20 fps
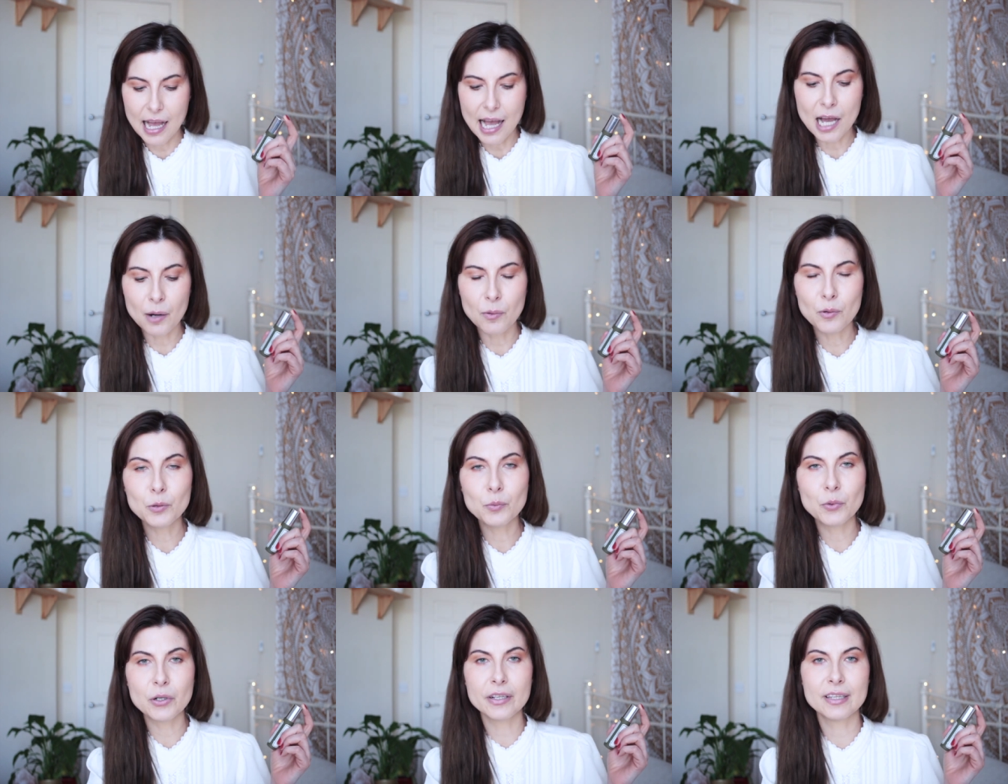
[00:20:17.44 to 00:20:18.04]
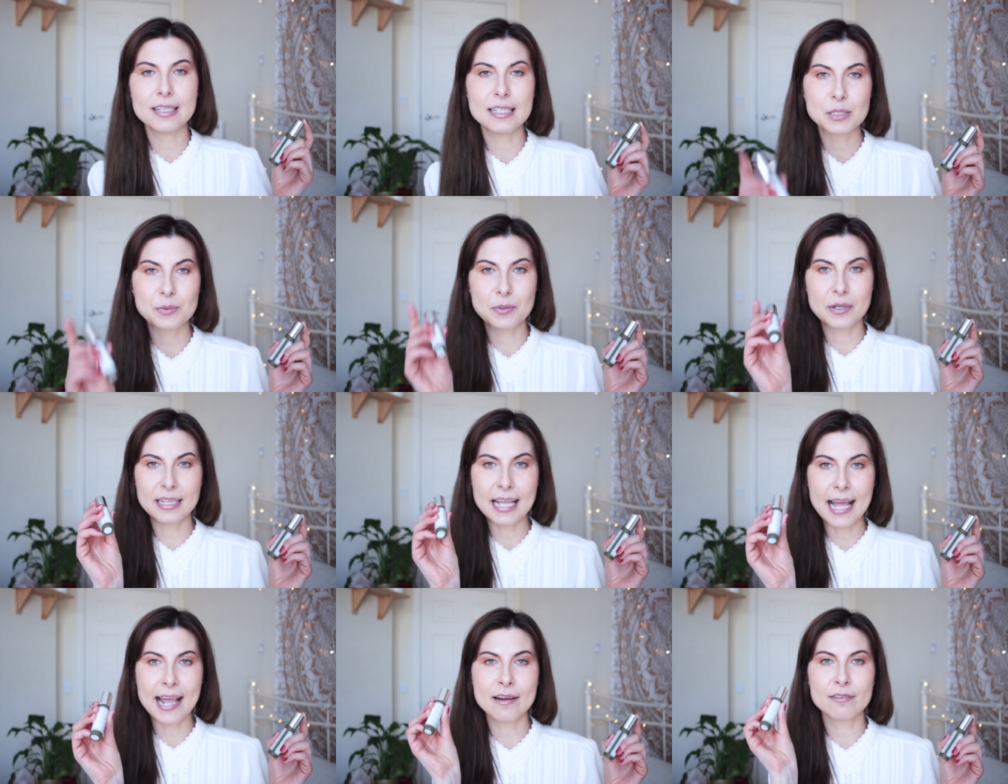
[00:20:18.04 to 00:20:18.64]
I would wear this
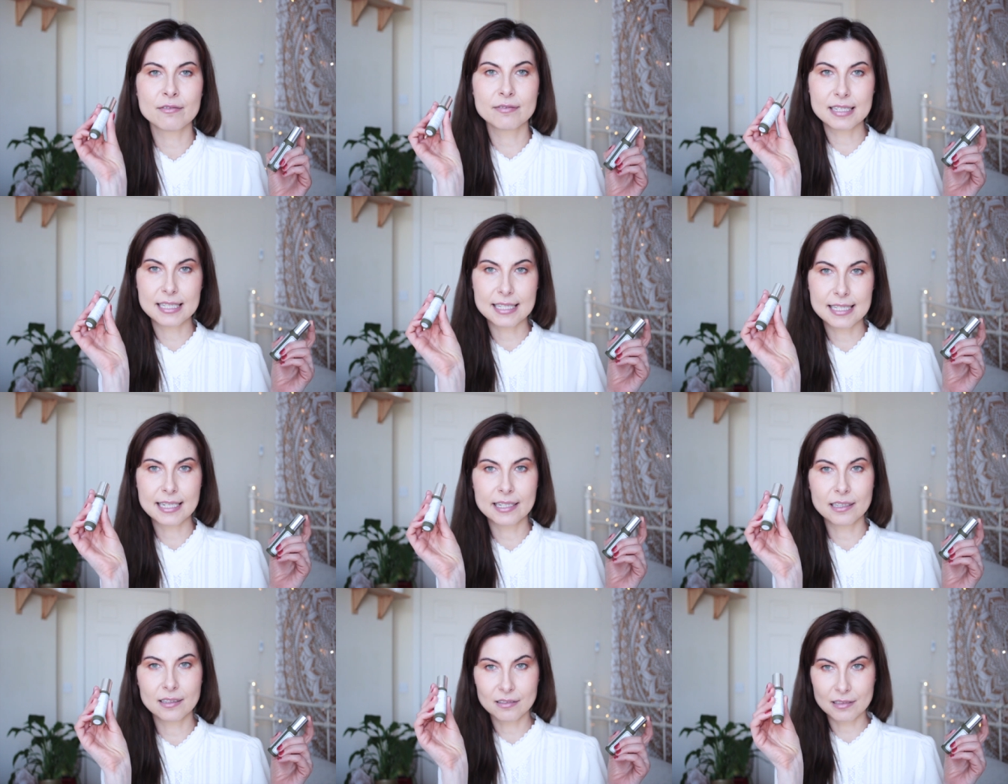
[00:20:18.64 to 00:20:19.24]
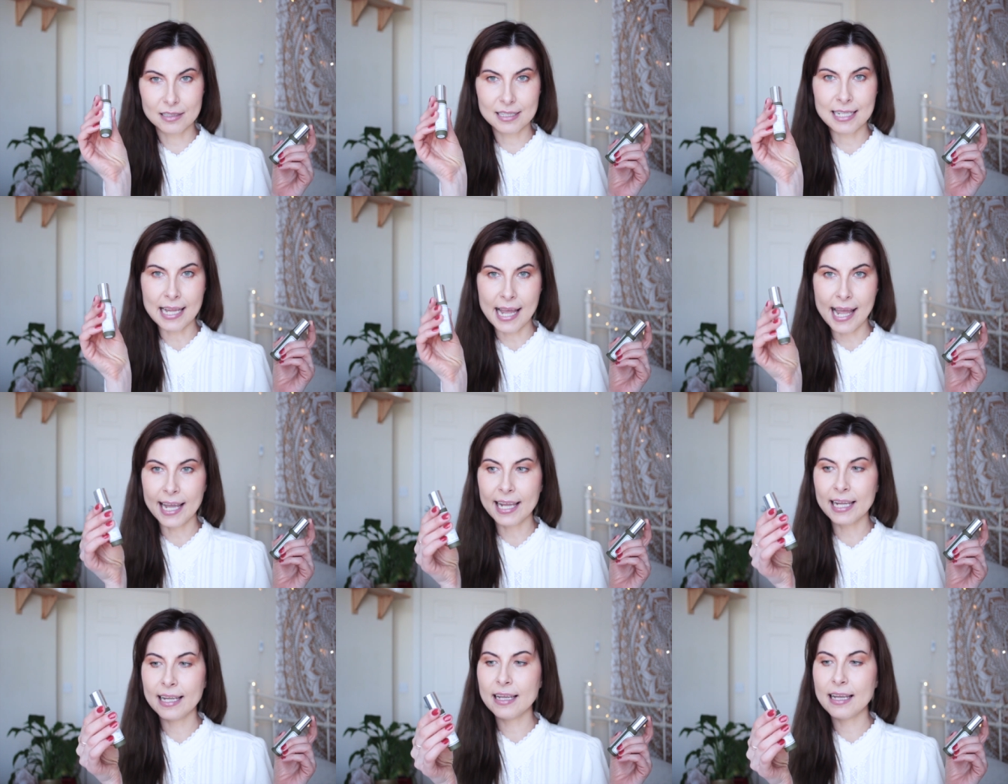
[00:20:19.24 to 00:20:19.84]
one every single
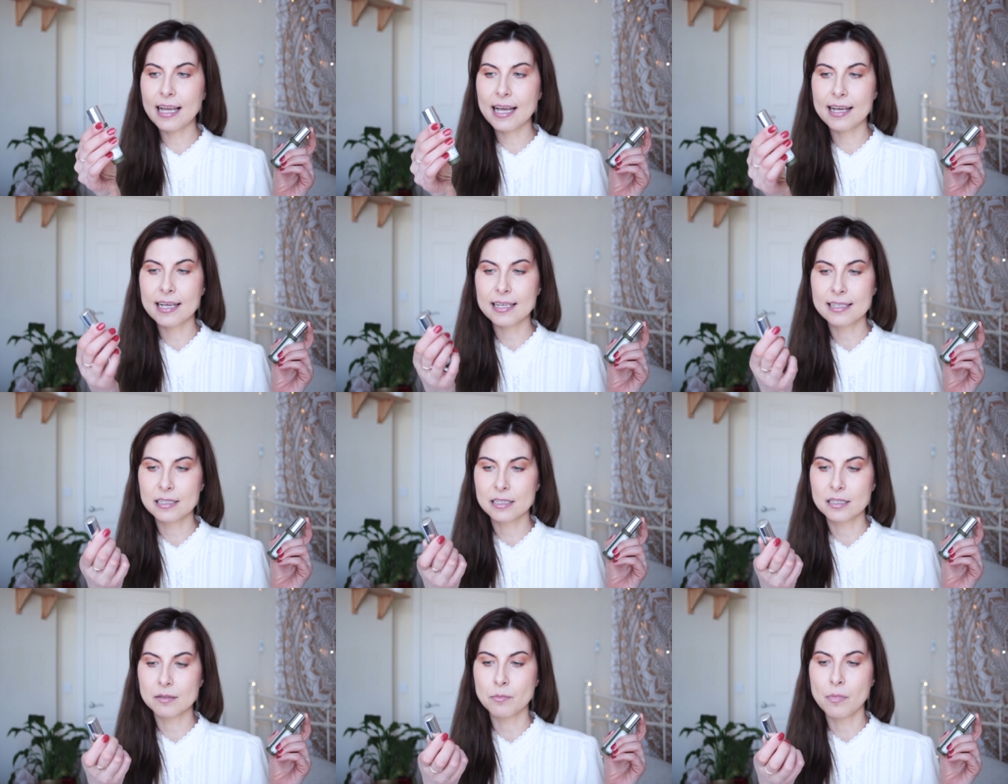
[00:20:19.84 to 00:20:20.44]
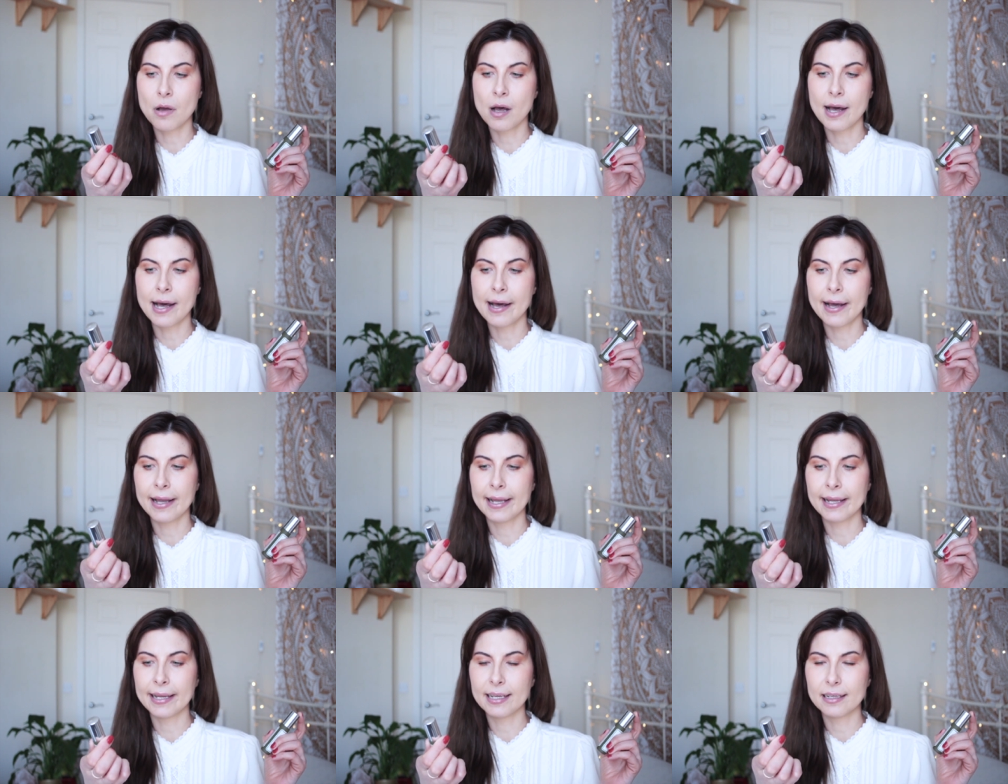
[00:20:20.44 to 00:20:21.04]
day as
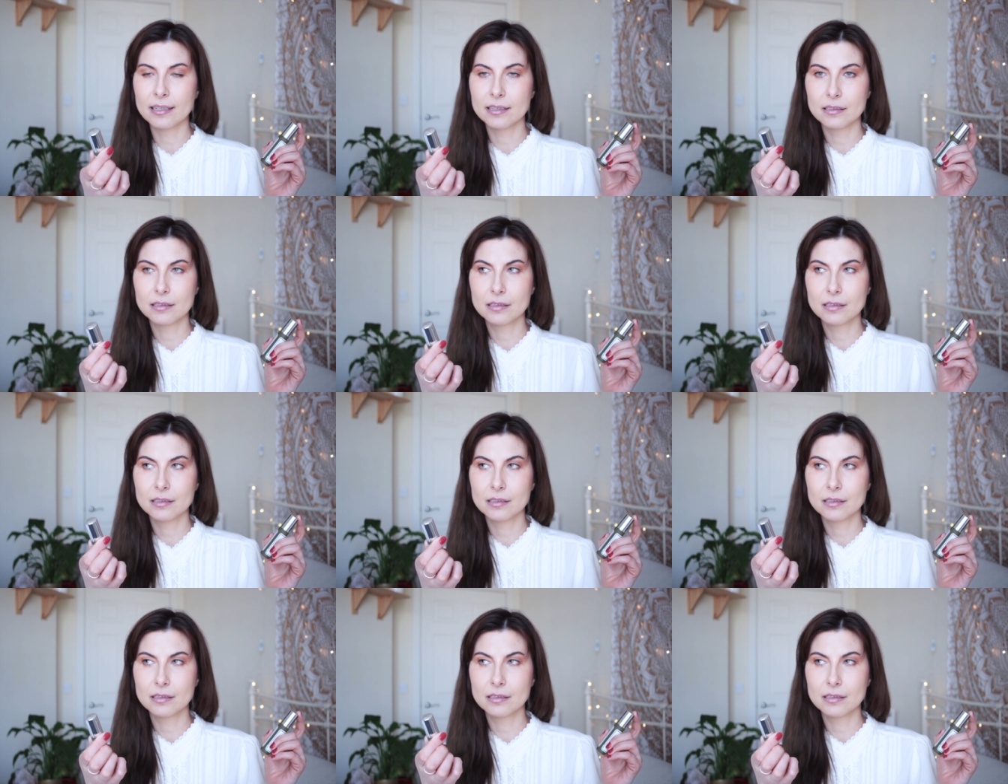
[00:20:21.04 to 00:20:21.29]
my